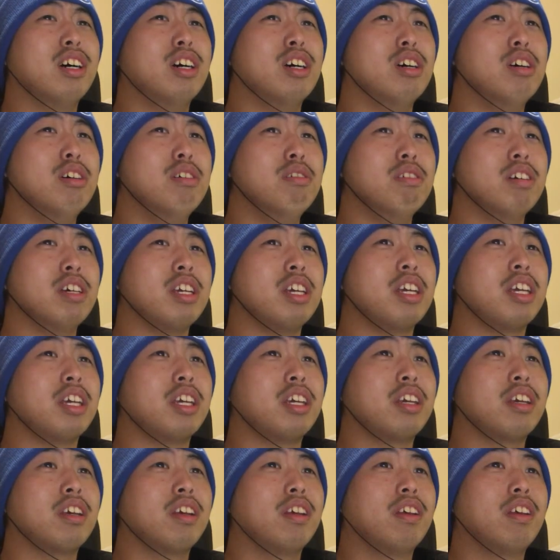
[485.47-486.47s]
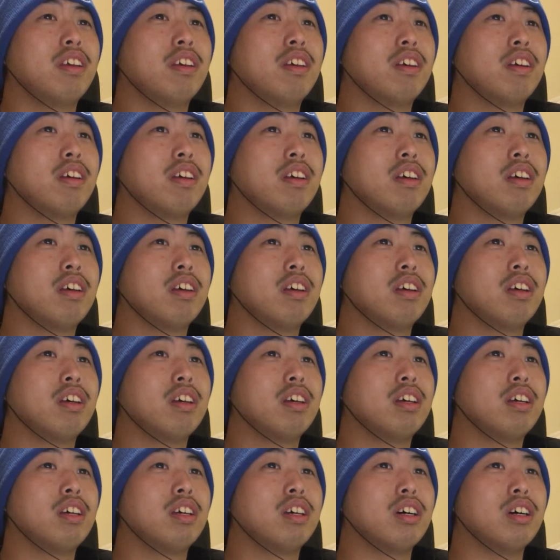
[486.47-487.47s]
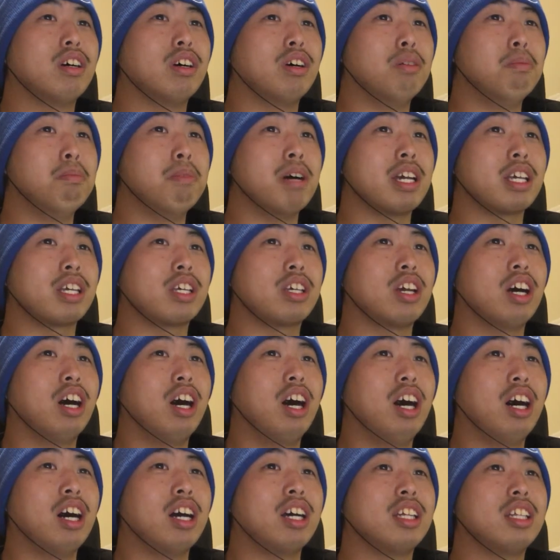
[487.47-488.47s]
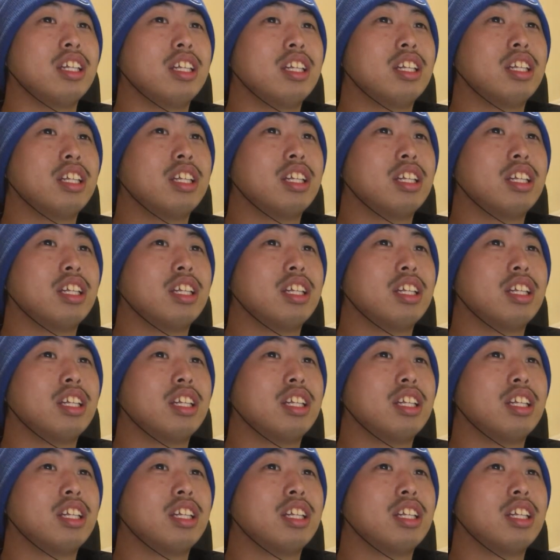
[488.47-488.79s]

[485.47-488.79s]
Holy. Jesus Christ. Oh my god.